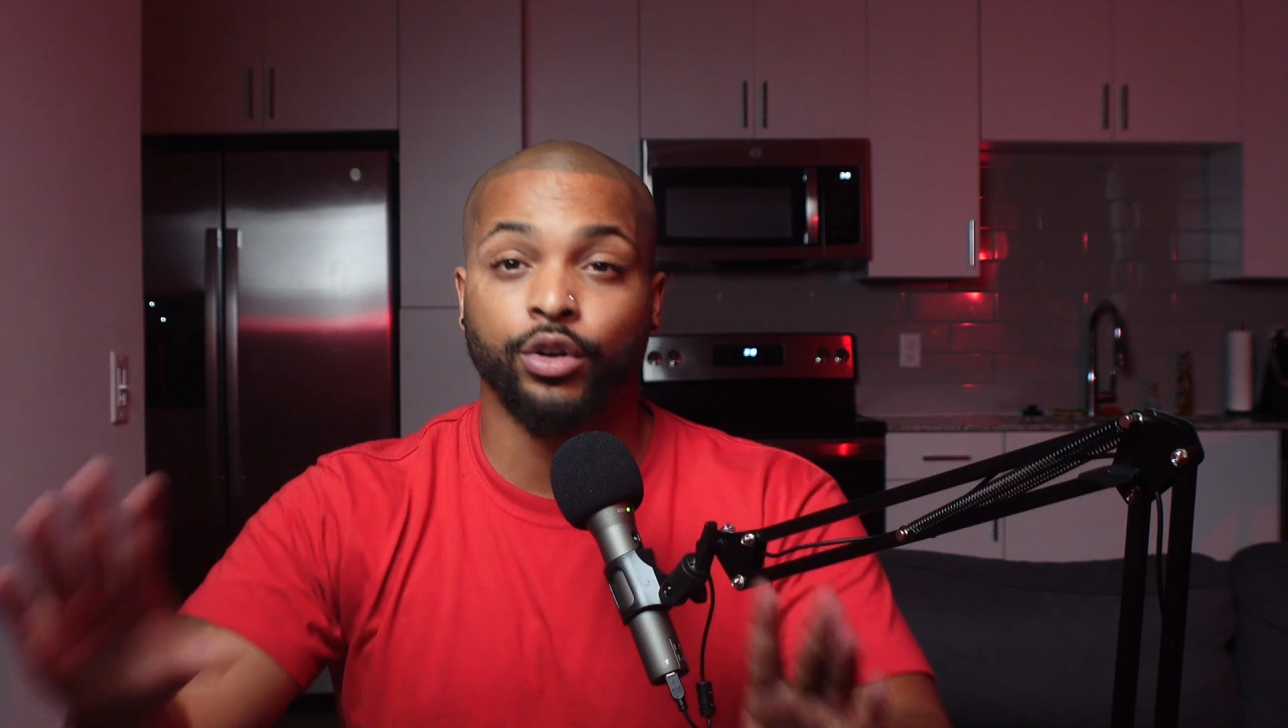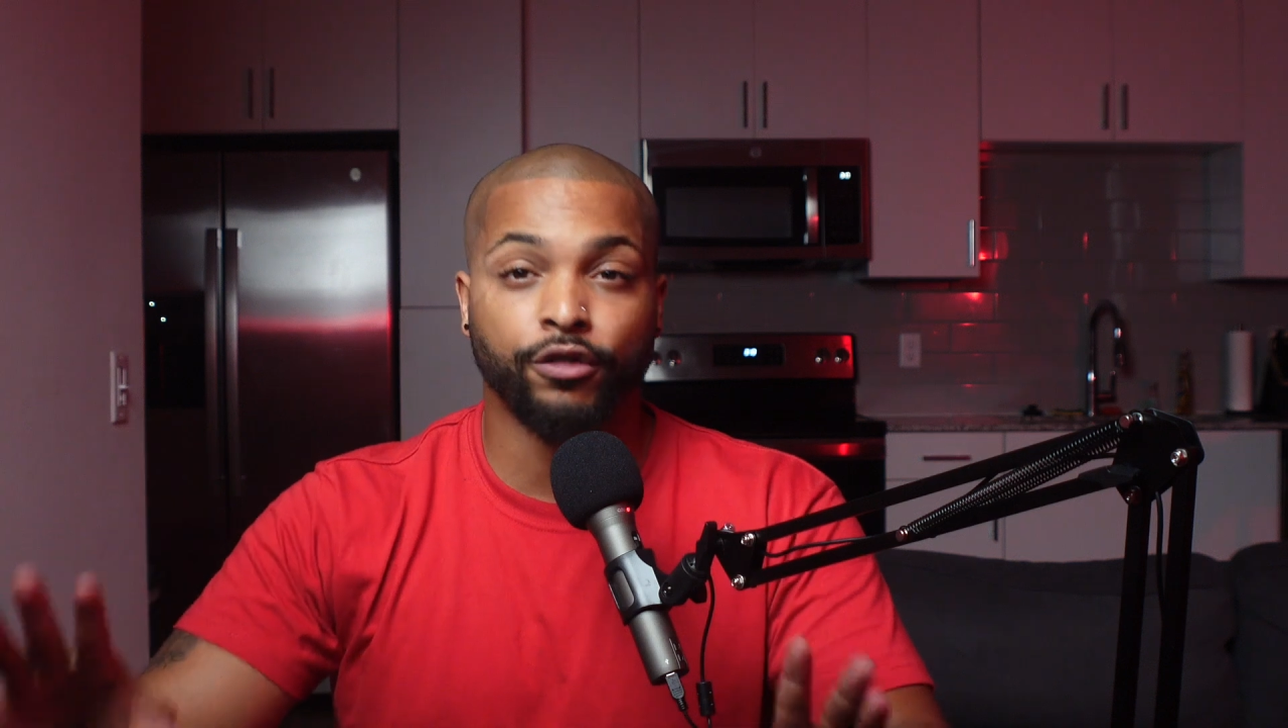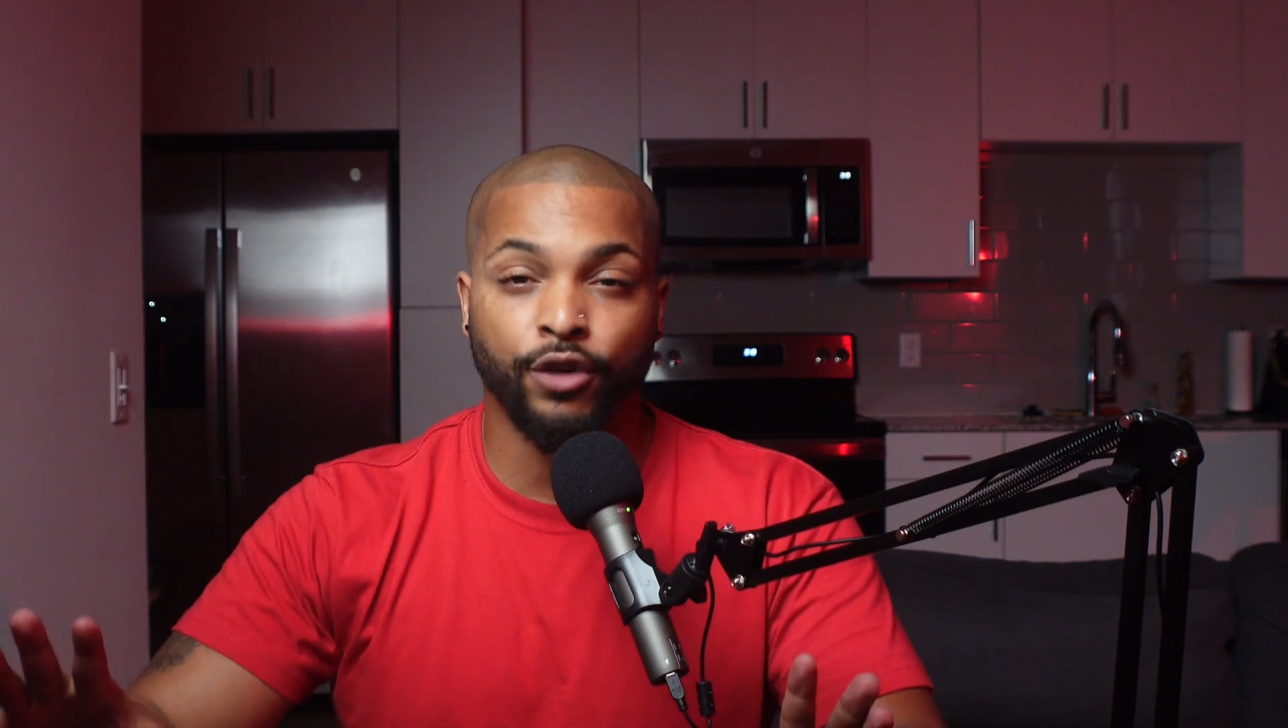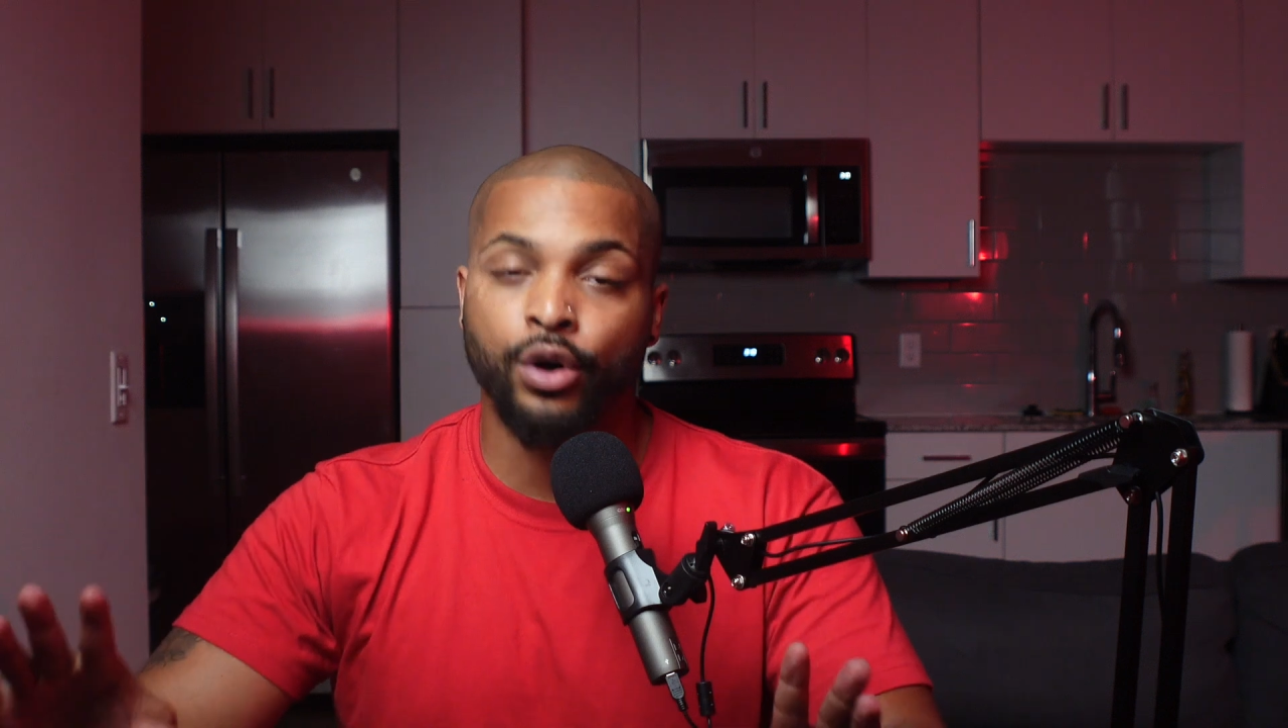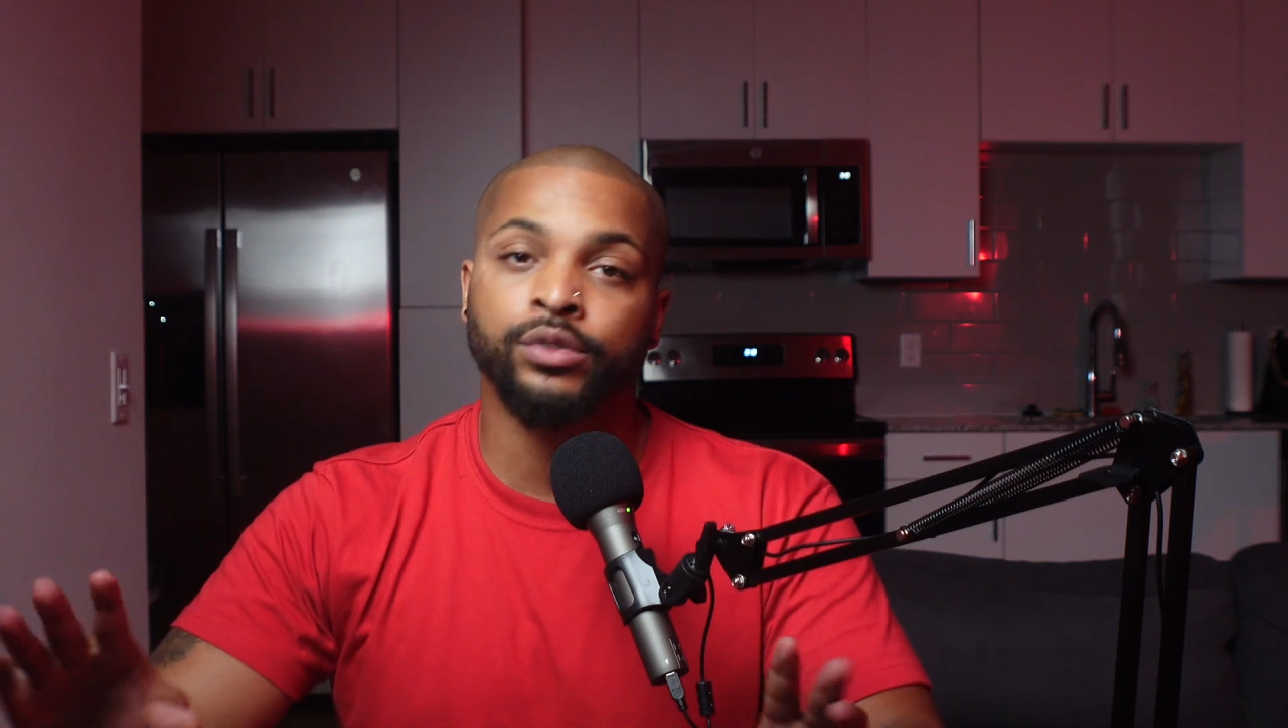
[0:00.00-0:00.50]
the
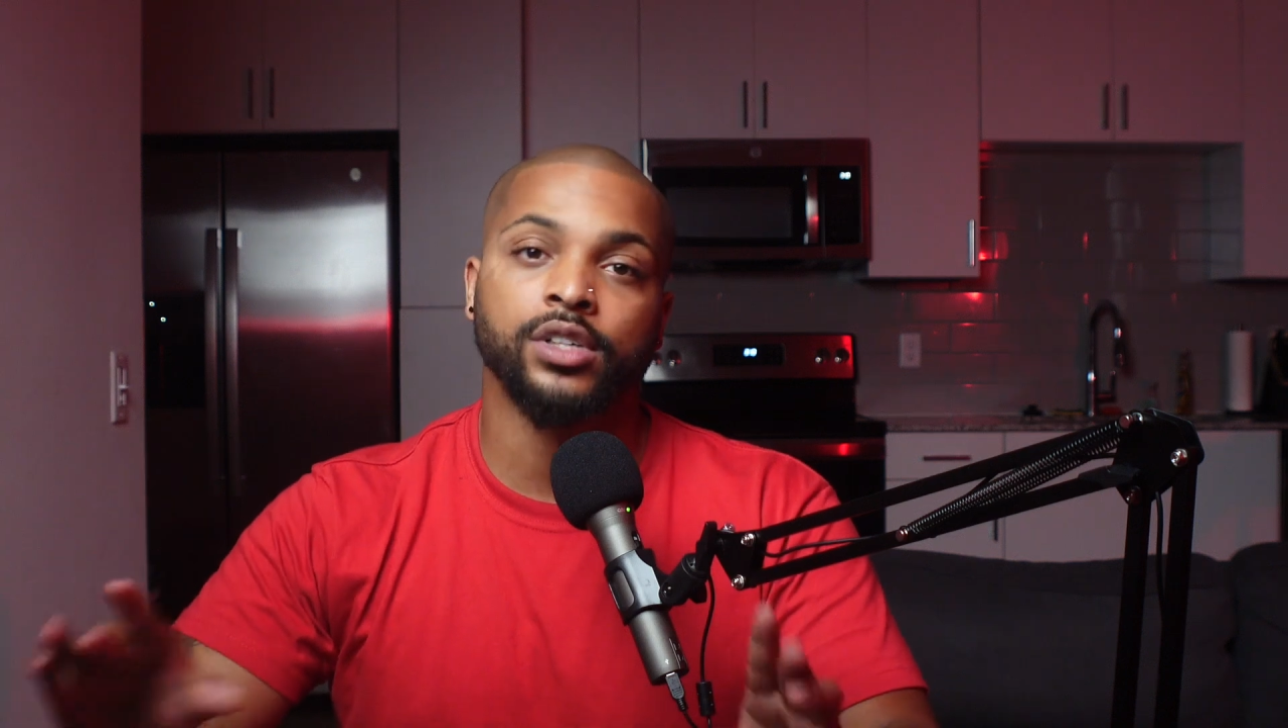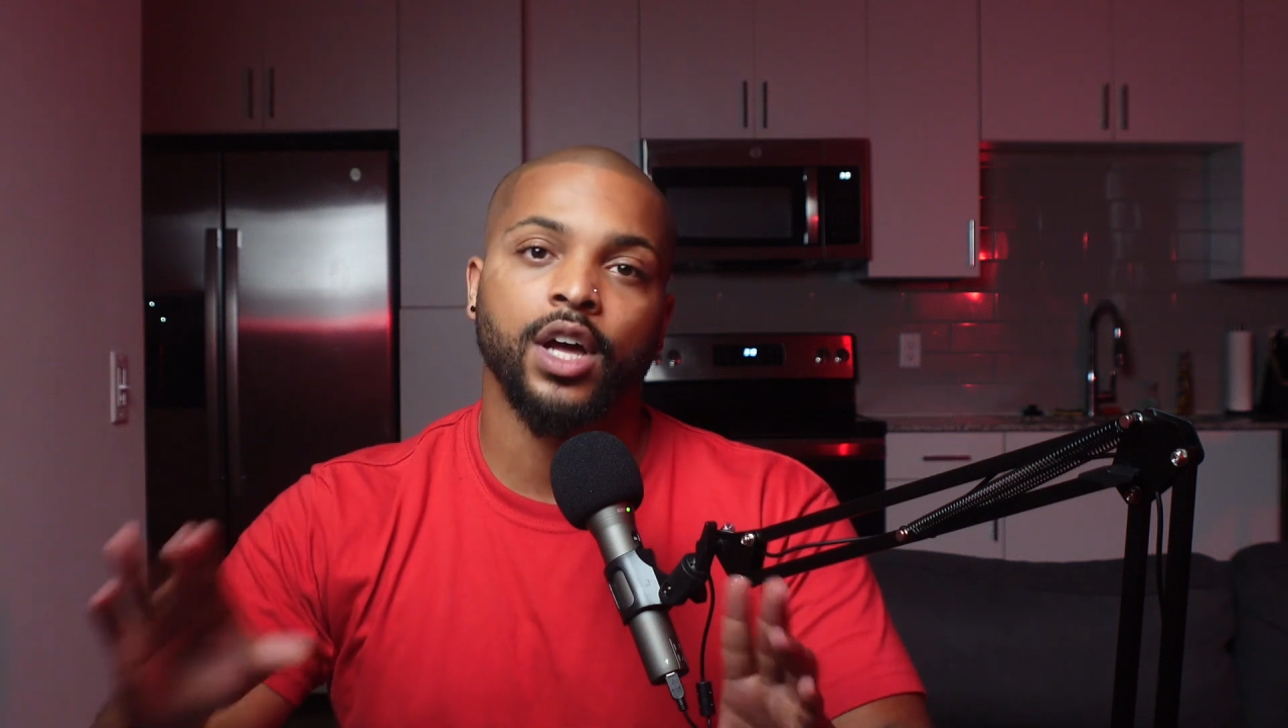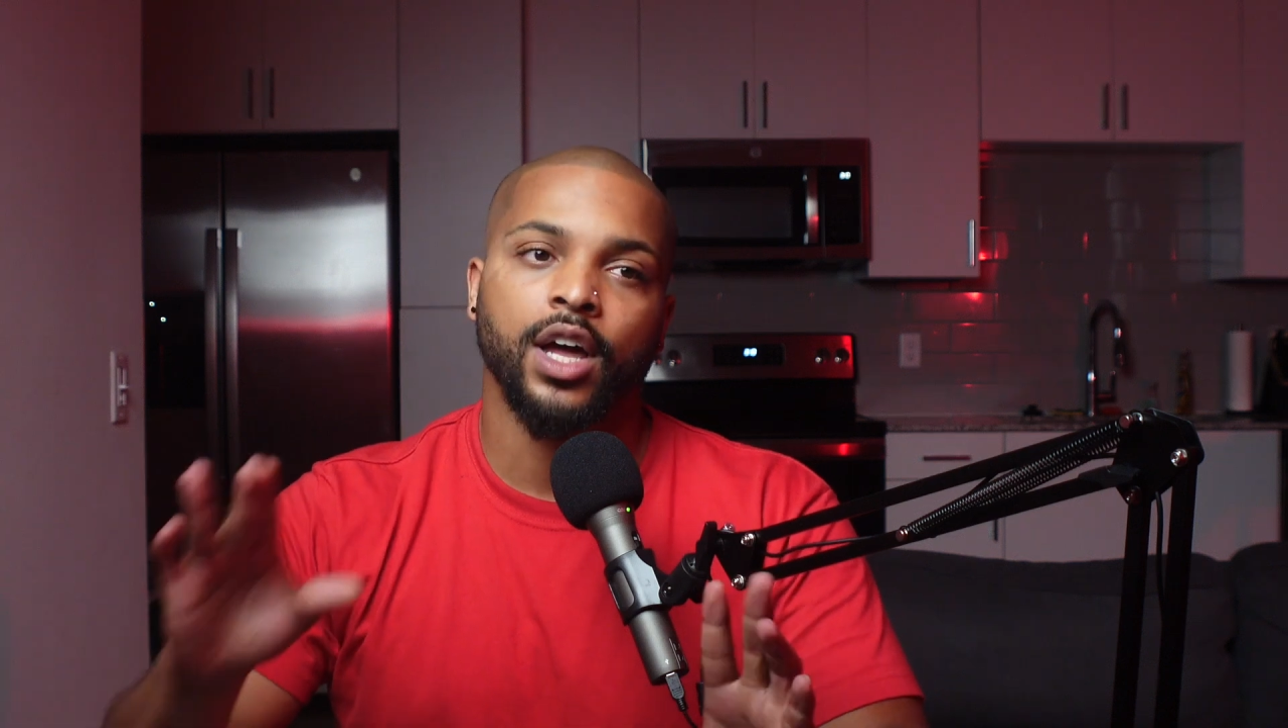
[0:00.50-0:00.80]
phones,